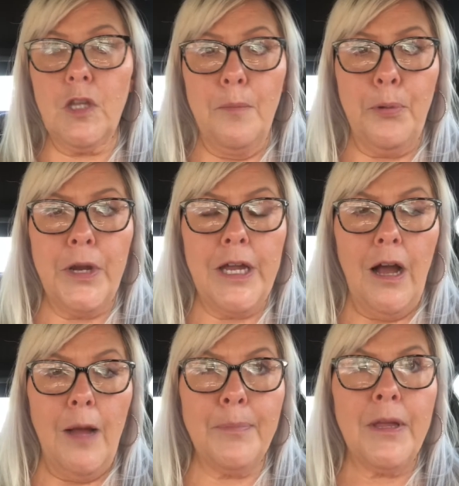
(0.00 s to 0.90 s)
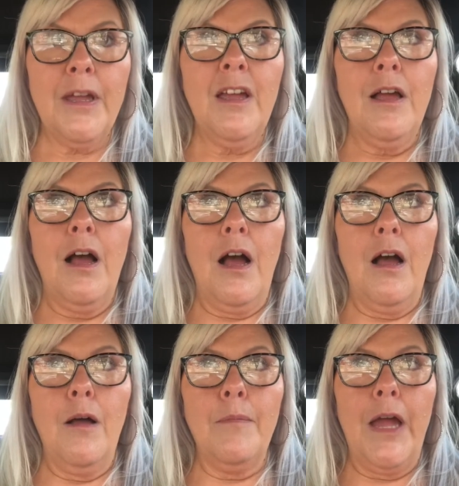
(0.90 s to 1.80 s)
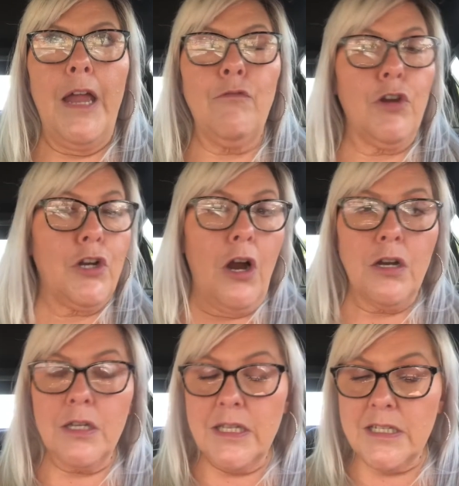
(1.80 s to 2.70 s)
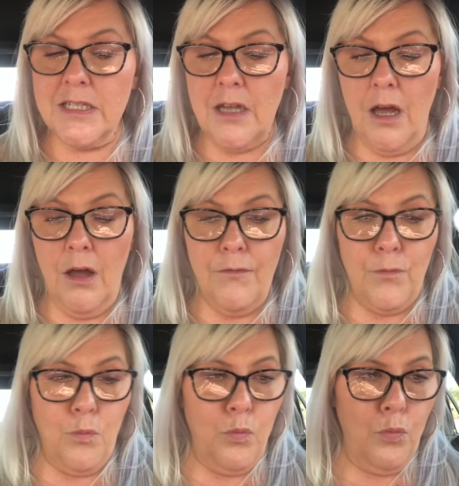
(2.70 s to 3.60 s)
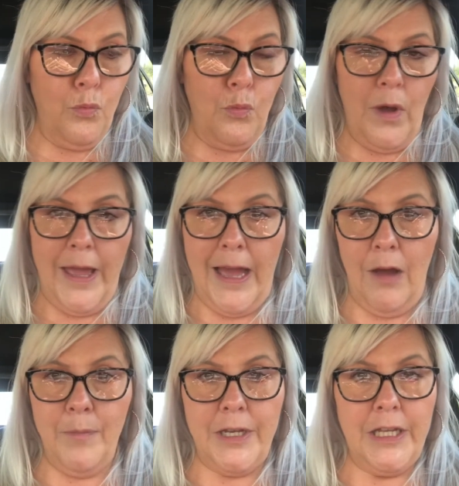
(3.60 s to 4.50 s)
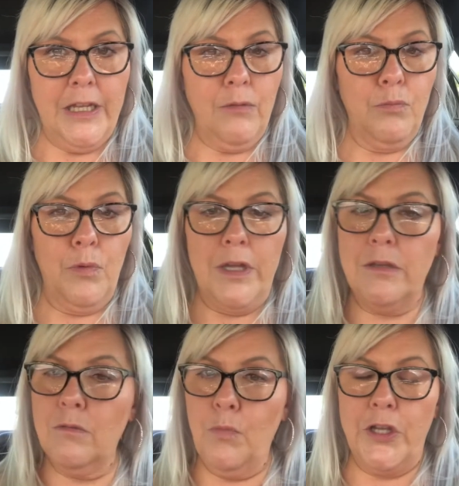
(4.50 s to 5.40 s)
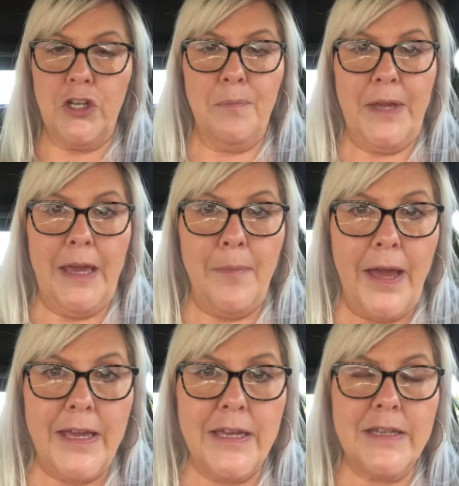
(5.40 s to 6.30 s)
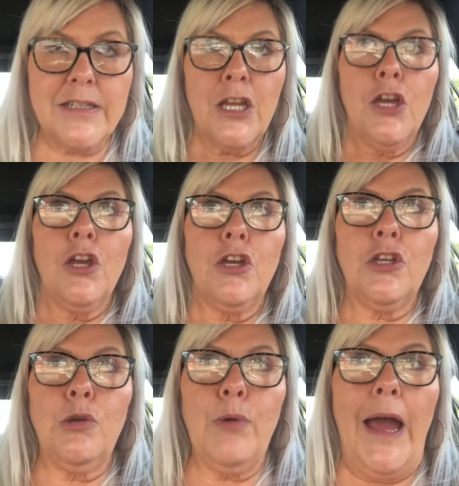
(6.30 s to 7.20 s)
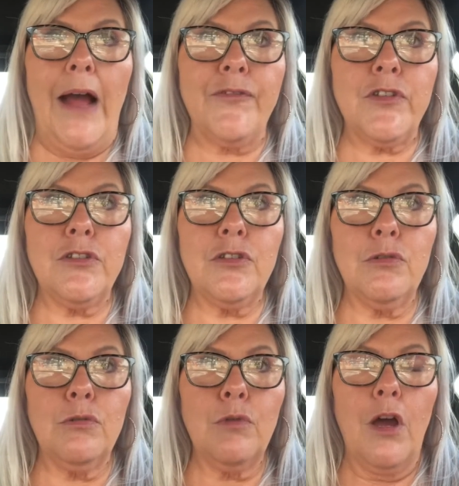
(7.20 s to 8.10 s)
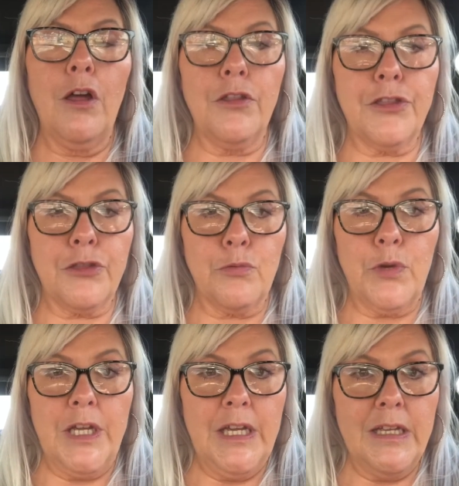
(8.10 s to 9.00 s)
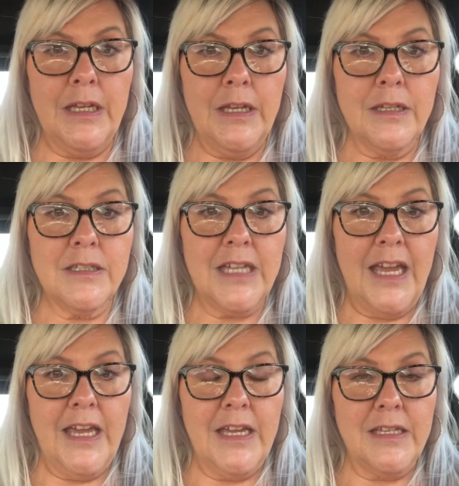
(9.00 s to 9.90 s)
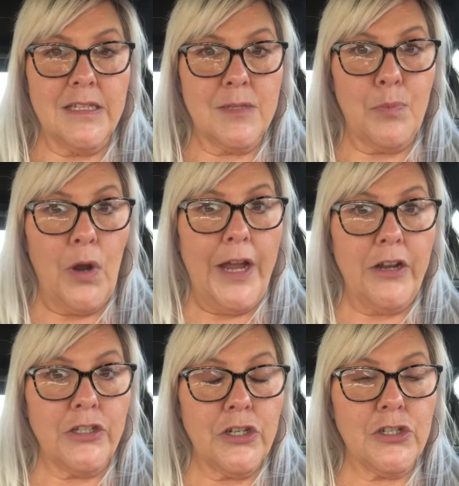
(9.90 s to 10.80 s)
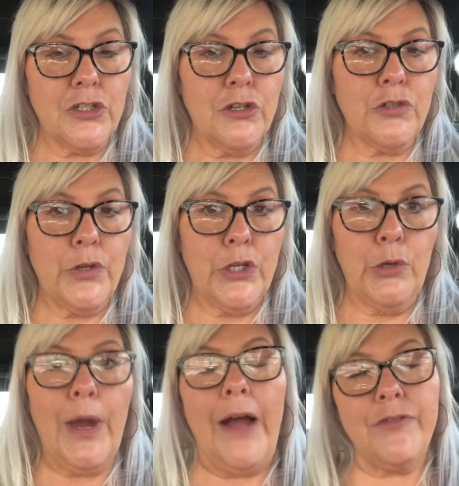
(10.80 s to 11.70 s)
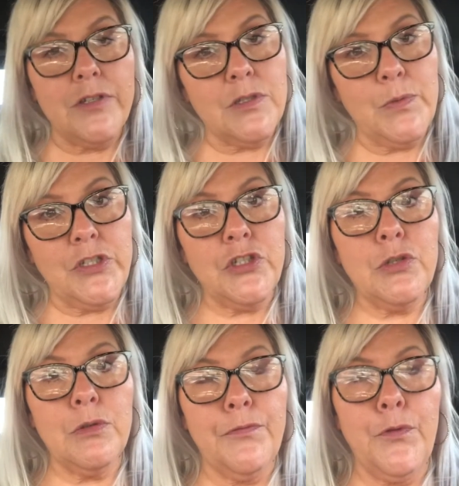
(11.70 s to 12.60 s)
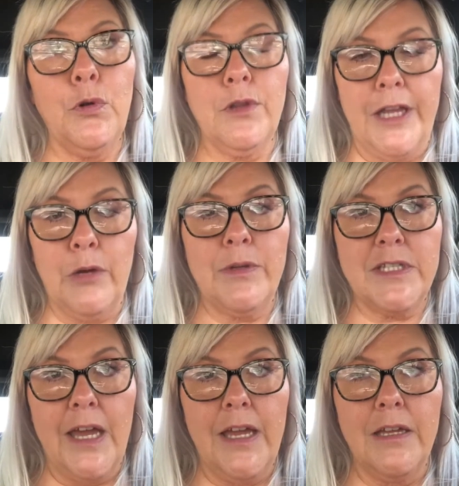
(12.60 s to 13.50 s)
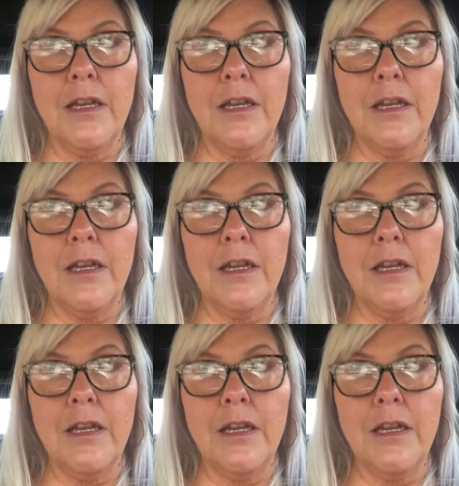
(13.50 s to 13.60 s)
pre-op, and regardless of what your BMI is, you have to do 3 days prior to your surgery. You have to switch to a full liquid diet.